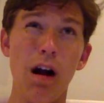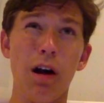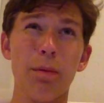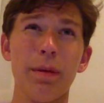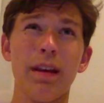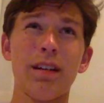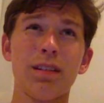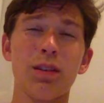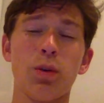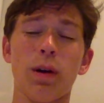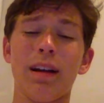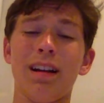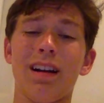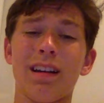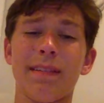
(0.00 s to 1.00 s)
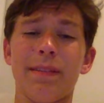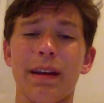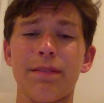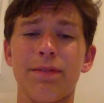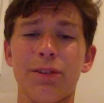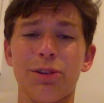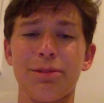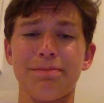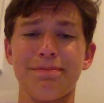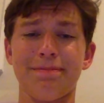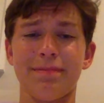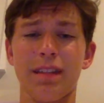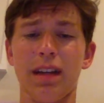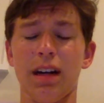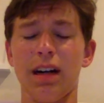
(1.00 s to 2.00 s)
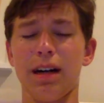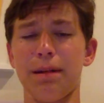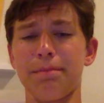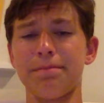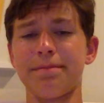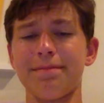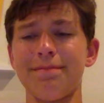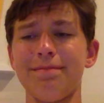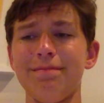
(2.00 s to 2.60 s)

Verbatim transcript: albeit quite uneventful. Um,